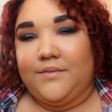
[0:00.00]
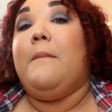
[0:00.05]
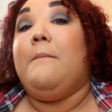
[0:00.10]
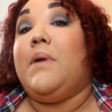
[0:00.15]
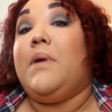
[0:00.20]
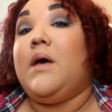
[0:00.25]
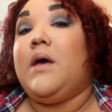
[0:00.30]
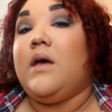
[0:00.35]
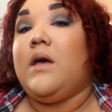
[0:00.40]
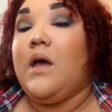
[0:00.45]

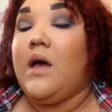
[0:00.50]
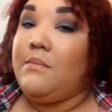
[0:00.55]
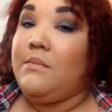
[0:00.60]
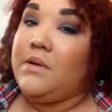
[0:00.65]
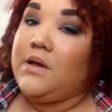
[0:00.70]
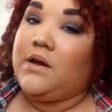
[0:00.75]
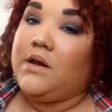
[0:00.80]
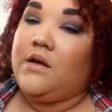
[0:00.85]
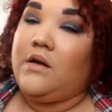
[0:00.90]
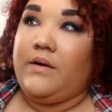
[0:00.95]
But I'm
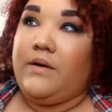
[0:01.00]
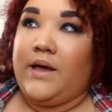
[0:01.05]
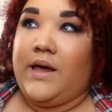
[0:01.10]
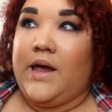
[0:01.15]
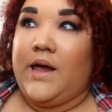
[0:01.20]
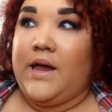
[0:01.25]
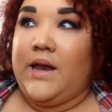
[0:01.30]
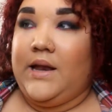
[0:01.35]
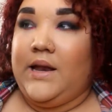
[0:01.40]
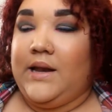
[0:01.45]
going to go
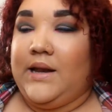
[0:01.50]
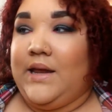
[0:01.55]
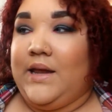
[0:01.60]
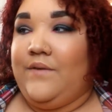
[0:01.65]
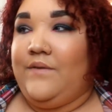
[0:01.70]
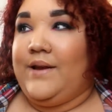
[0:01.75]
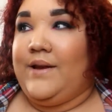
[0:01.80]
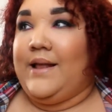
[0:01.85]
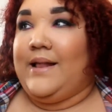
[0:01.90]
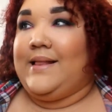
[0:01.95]
ahead and
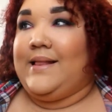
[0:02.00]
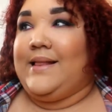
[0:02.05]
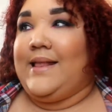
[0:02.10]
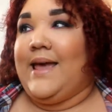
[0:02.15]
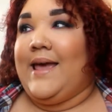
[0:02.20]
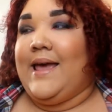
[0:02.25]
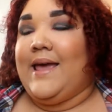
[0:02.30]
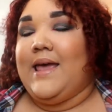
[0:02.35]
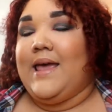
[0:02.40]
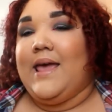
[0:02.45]
leave it at
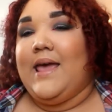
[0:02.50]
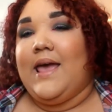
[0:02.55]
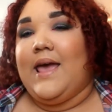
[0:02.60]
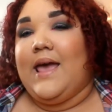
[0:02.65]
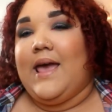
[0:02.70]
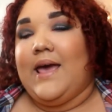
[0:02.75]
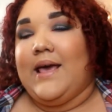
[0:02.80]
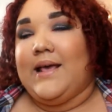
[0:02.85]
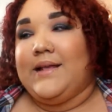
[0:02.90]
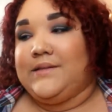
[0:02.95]
that.
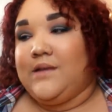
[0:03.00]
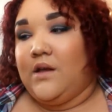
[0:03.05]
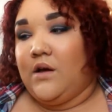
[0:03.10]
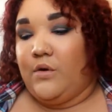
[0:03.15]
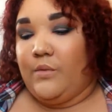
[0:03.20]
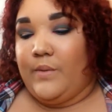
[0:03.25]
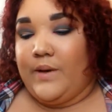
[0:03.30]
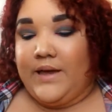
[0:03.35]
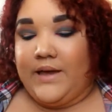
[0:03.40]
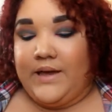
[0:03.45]
As
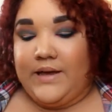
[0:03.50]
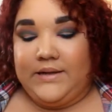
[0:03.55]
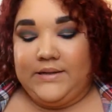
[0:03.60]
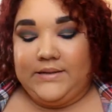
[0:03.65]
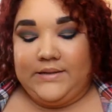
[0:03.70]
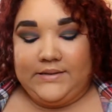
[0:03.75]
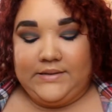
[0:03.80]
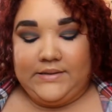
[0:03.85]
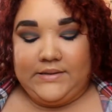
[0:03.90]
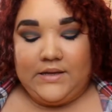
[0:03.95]

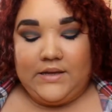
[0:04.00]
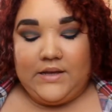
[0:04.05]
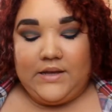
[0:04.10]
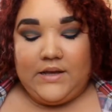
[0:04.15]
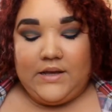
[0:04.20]
always,